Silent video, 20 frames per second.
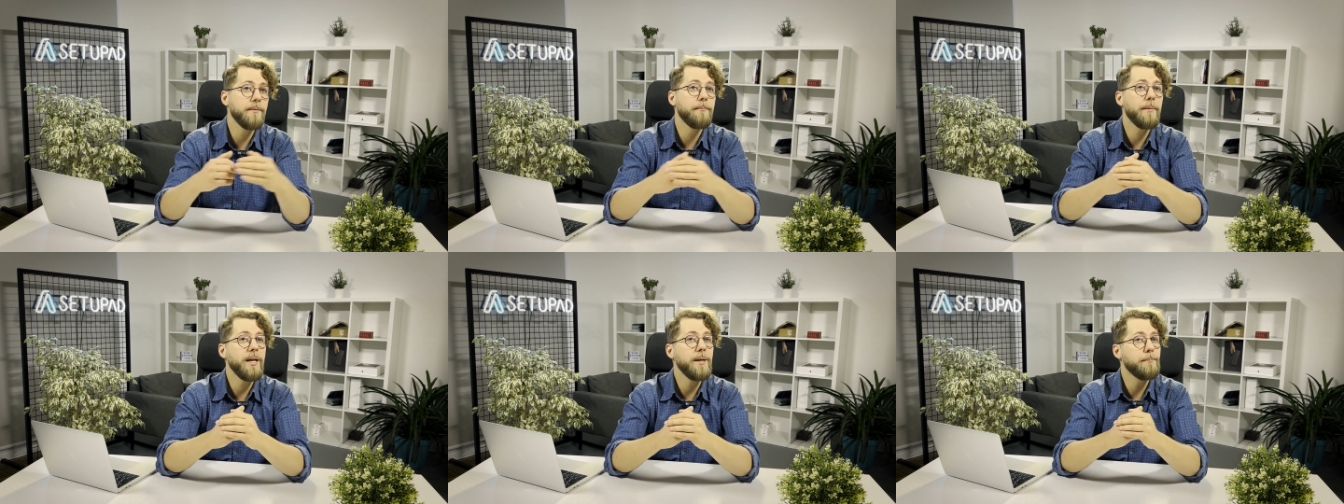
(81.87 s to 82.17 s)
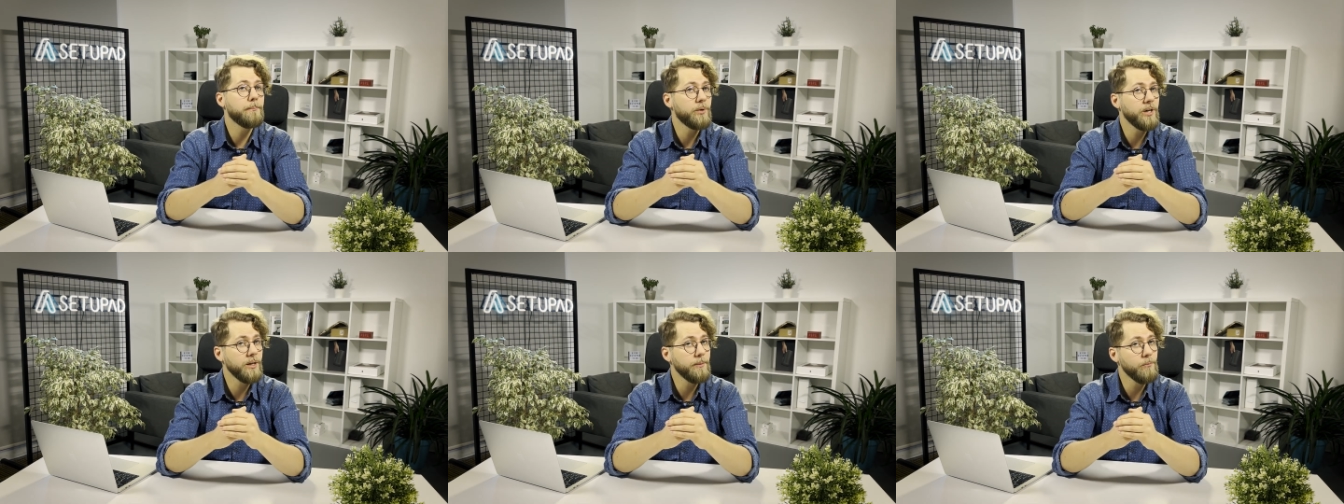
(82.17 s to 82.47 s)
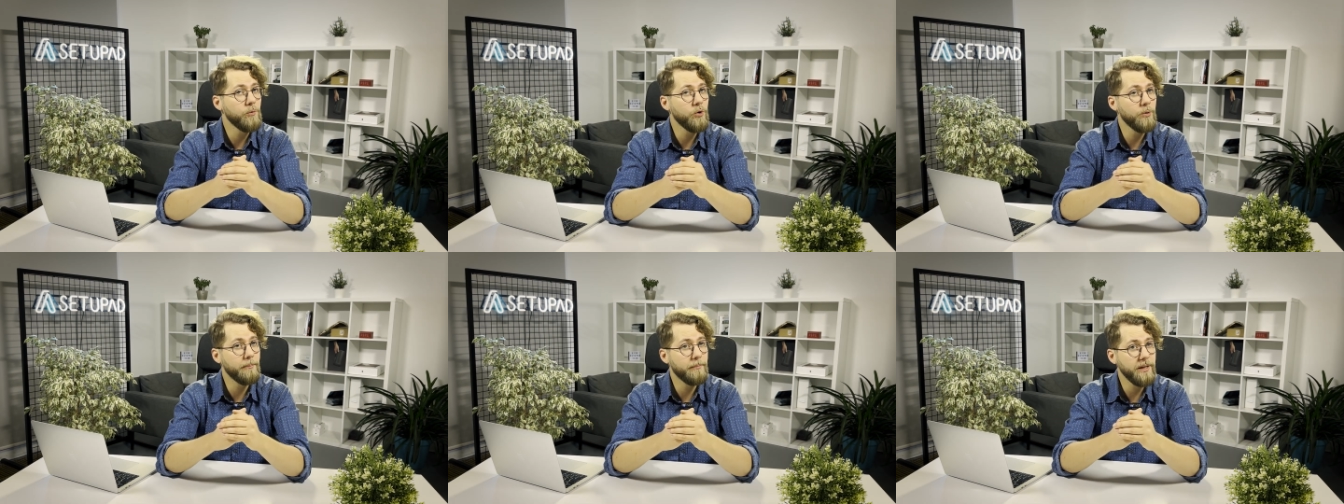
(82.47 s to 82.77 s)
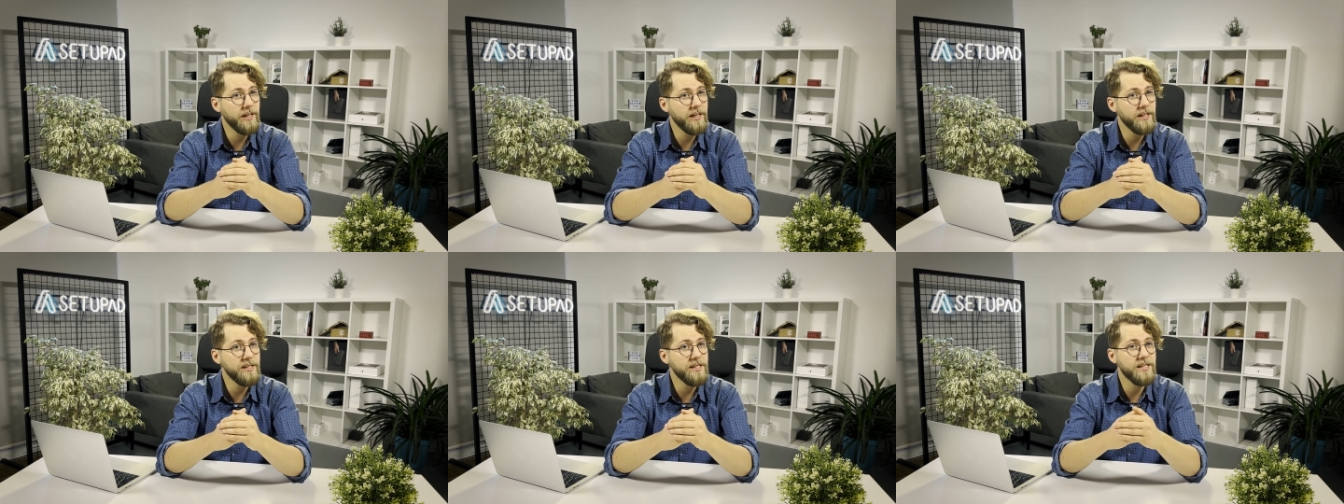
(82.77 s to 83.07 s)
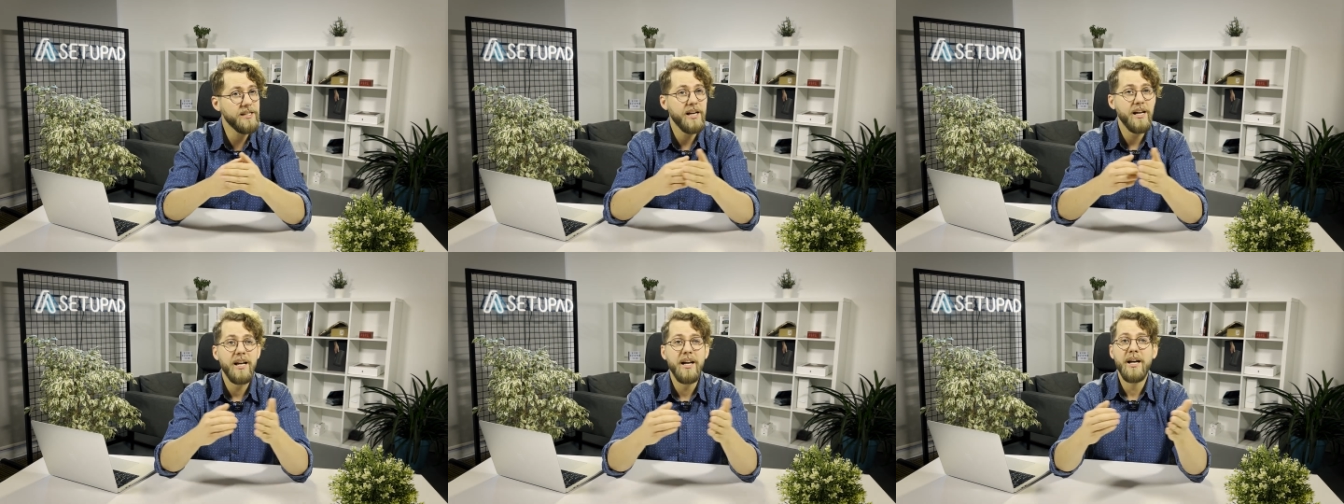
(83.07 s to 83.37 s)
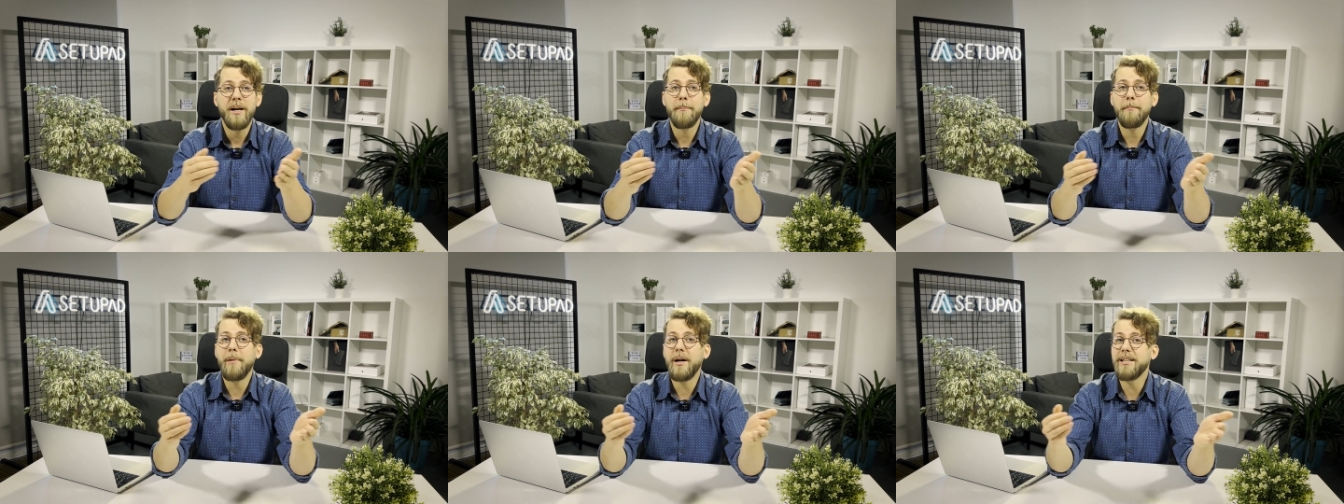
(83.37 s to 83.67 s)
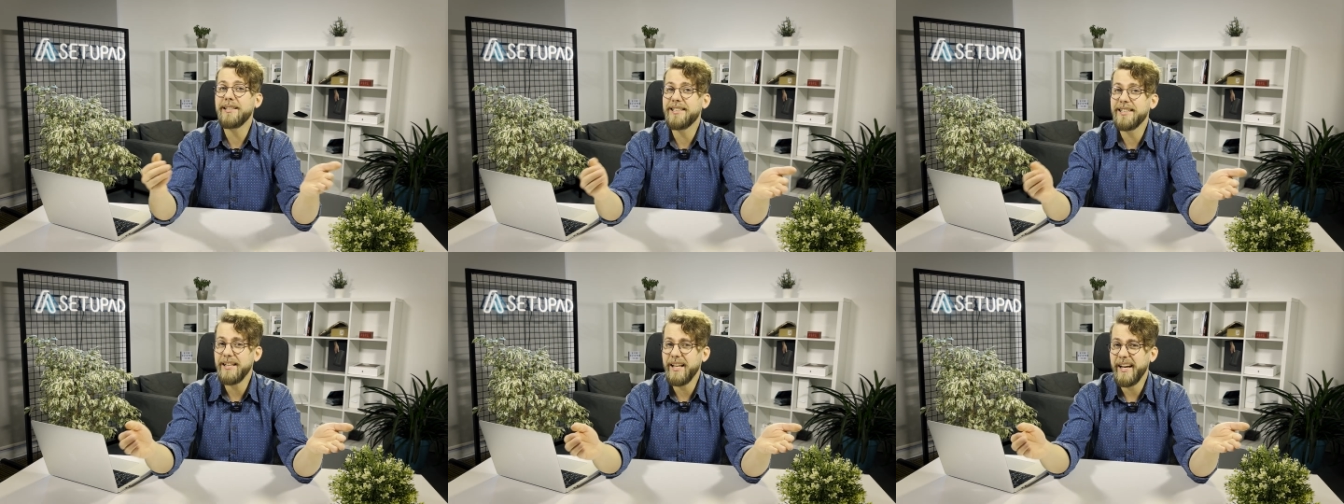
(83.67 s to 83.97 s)
may bring more bids,
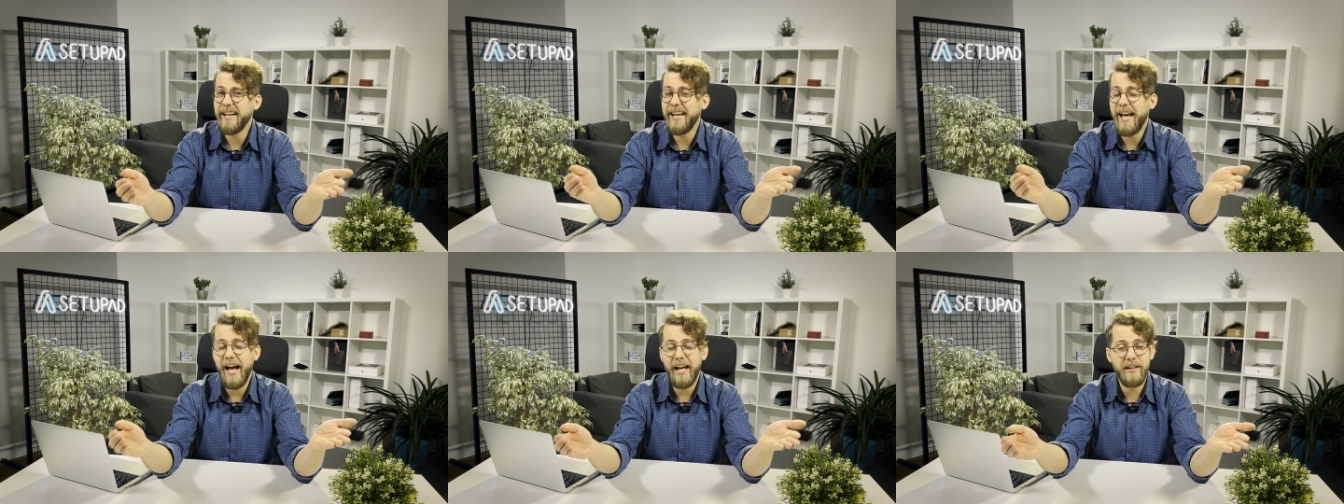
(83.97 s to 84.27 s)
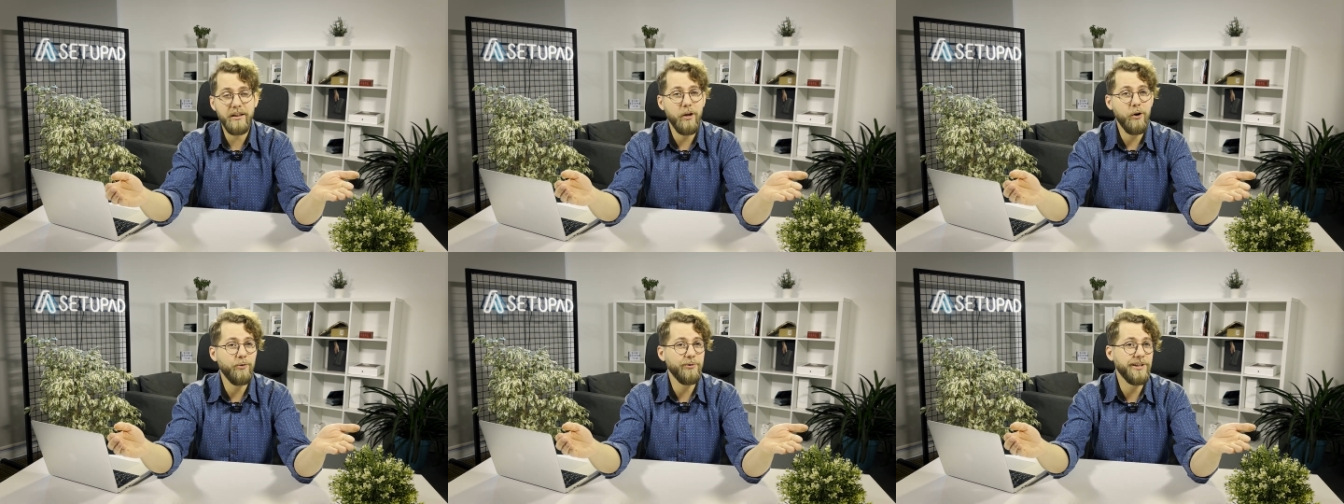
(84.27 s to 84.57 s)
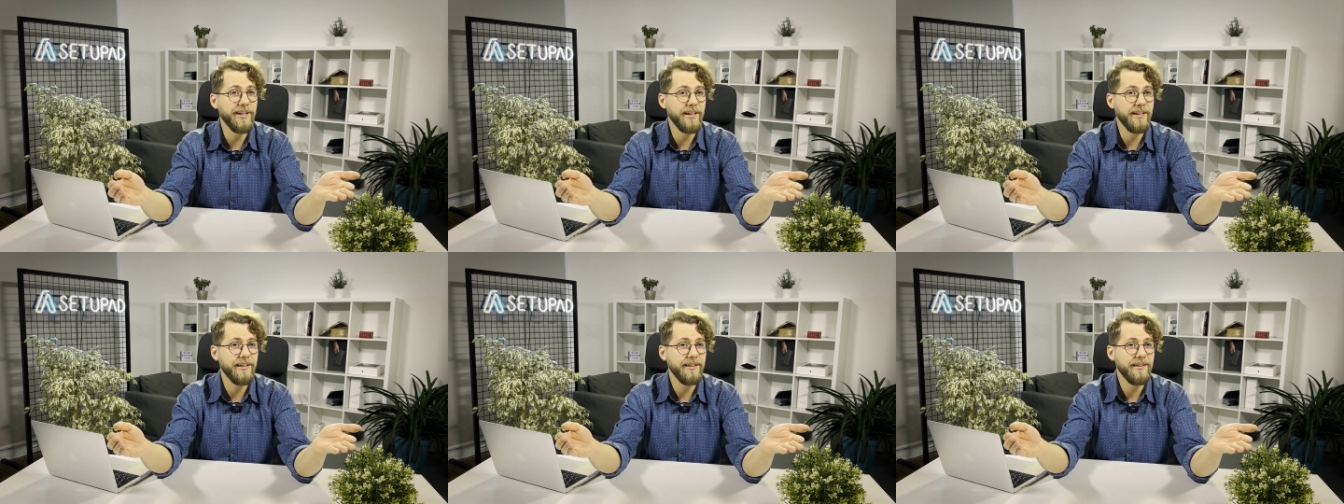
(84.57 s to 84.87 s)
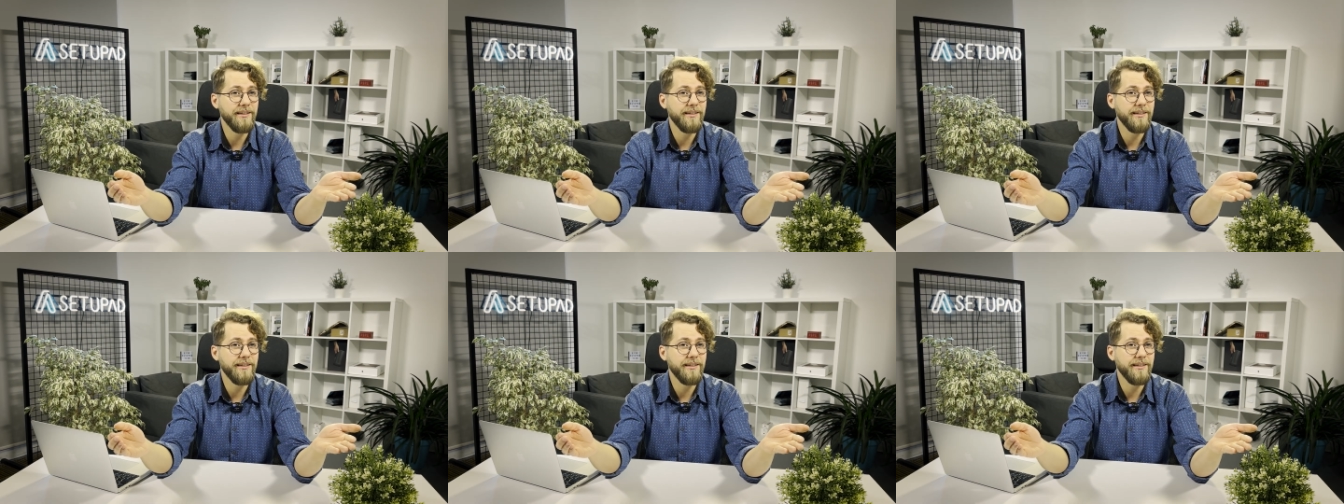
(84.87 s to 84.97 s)
but delay ad loading.